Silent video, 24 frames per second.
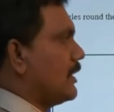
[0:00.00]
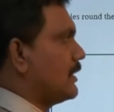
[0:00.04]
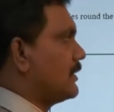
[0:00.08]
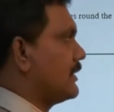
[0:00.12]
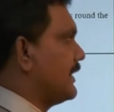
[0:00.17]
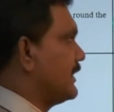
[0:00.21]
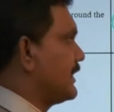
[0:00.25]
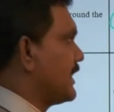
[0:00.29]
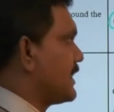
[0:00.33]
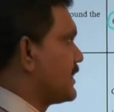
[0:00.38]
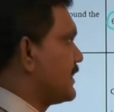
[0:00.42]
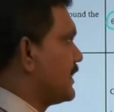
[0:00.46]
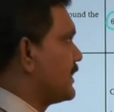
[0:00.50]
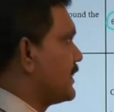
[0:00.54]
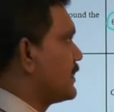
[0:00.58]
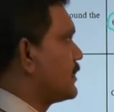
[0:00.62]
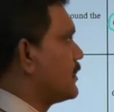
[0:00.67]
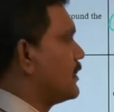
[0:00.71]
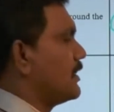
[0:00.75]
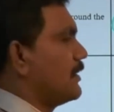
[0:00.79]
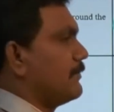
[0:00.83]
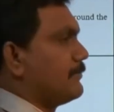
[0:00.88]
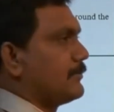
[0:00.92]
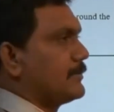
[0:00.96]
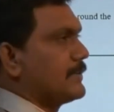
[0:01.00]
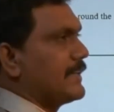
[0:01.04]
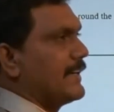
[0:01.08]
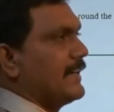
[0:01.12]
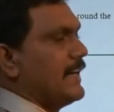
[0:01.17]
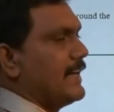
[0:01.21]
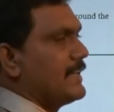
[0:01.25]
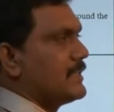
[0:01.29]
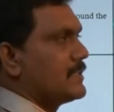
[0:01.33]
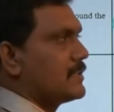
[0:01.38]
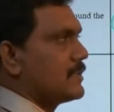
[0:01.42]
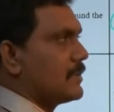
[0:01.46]
on theta 6 if three
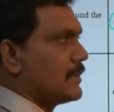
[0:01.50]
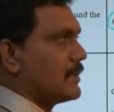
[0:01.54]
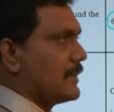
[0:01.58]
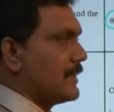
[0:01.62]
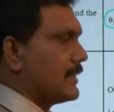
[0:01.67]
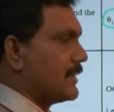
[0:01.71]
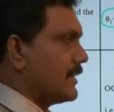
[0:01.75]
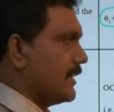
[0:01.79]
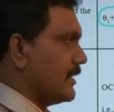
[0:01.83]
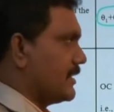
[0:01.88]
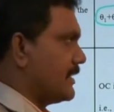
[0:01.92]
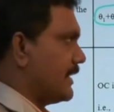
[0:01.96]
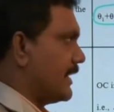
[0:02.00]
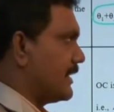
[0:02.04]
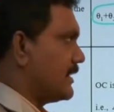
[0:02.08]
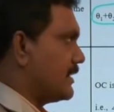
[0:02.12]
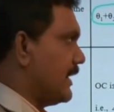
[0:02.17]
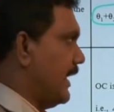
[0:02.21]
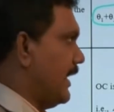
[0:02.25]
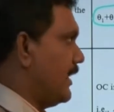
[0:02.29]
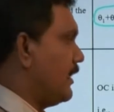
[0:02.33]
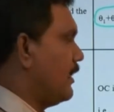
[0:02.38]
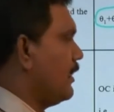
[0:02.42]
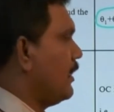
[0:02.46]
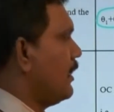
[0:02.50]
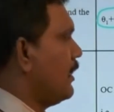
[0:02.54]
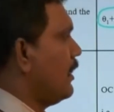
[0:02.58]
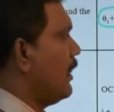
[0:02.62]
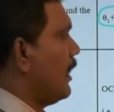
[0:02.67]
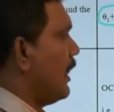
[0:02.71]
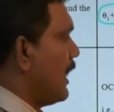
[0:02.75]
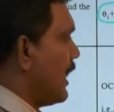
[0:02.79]
lines are intersected.